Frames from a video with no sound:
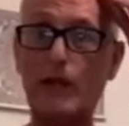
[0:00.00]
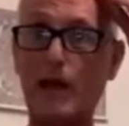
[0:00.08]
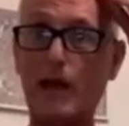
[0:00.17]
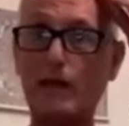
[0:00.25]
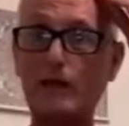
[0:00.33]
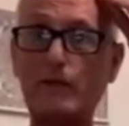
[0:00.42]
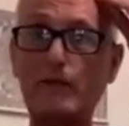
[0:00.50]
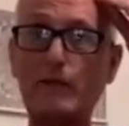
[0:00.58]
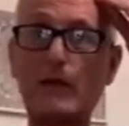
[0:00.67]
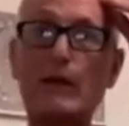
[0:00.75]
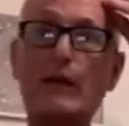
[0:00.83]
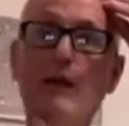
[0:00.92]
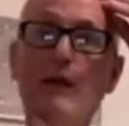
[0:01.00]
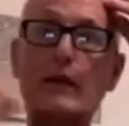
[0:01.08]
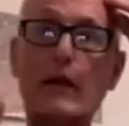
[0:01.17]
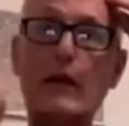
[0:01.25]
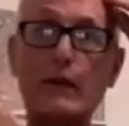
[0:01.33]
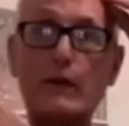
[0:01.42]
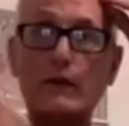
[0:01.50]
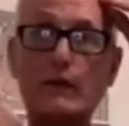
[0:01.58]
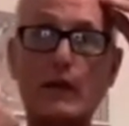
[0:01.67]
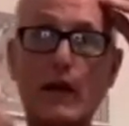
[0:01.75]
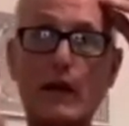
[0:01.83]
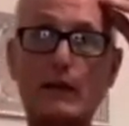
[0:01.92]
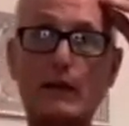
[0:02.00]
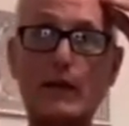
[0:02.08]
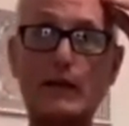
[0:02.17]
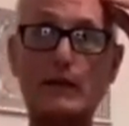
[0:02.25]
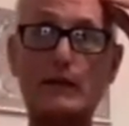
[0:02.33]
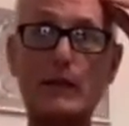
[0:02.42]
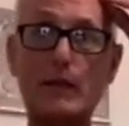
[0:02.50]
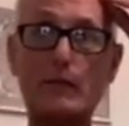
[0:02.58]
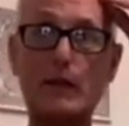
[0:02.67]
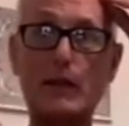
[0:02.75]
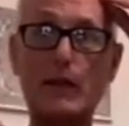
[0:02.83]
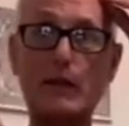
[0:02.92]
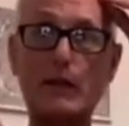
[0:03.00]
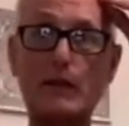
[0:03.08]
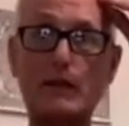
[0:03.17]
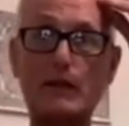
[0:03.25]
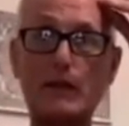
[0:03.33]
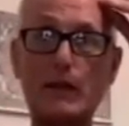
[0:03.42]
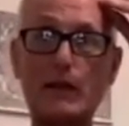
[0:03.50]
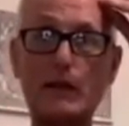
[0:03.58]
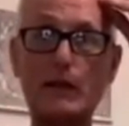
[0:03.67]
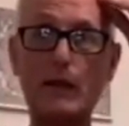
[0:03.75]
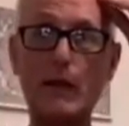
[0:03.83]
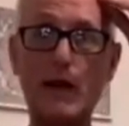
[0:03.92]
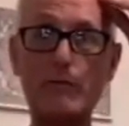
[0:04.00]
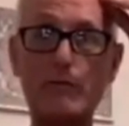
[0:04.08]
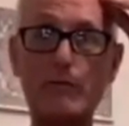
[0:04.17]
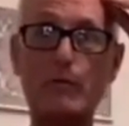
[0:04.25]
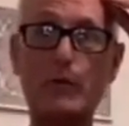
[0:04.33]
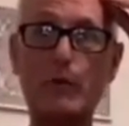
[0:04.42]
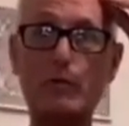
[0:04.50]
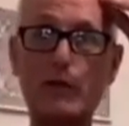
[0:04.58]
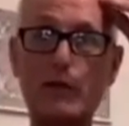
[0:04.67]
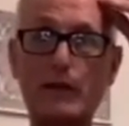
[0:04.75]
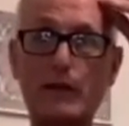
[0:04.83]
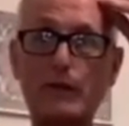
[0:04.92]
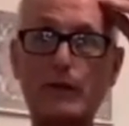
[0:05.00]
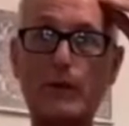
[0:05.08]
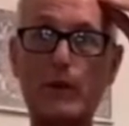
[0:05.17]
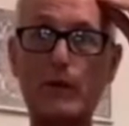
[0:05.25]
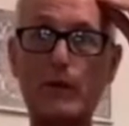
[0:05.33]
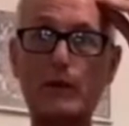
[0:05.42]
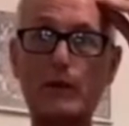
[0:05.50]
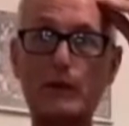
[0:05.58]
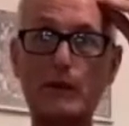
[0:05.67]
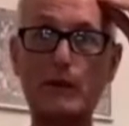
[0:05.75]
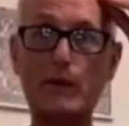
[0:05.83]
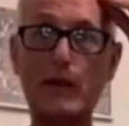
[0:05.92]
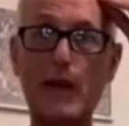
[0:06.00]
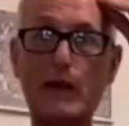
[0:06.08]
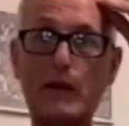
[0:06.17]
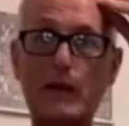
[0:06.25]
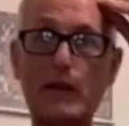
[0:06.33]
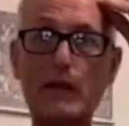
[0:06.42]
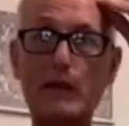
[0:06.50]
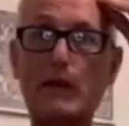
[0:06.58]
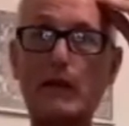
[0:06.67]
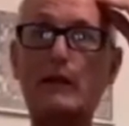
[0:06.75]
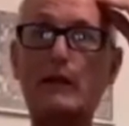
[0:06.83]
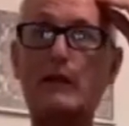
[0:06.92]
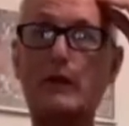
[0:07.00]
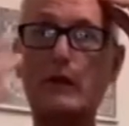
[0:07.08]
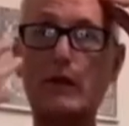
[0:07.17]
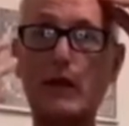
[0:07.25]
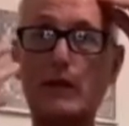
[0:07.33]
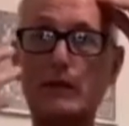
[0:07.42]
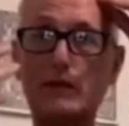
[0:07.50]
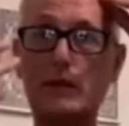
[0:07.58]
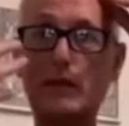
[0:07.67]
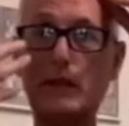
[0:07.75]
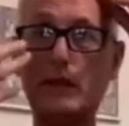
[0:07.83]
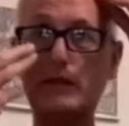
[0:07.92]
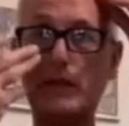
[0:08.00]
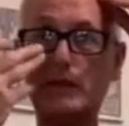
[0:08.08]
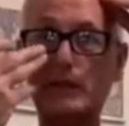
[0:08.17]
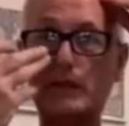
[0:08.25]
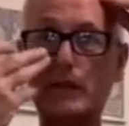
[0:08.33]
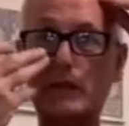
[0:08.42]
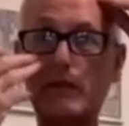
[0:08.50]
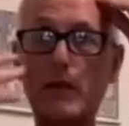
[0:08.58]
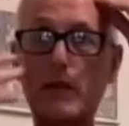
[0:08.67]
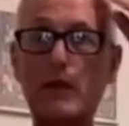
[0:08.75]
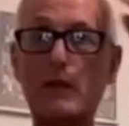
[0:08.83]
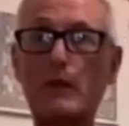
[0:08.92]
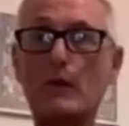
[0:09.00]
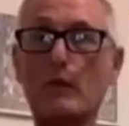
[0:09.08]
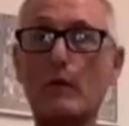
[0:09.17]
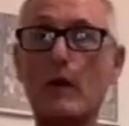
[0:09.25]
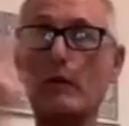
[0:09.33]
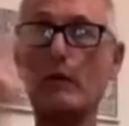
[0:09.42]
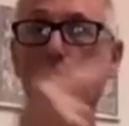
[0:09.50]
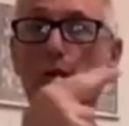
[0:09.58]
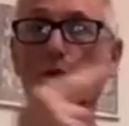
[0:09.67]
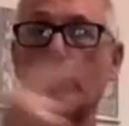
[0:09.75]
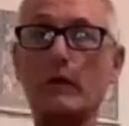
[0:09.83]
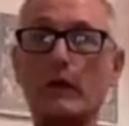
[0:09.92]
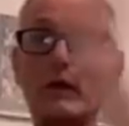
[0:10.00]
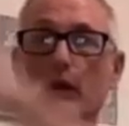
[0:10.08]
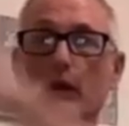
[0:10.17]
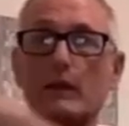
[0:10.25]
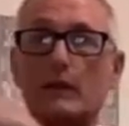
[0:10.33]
active, the other side gets stimulated, heating up, more blood is flowing, that heat creates the congestion. So what we're doing is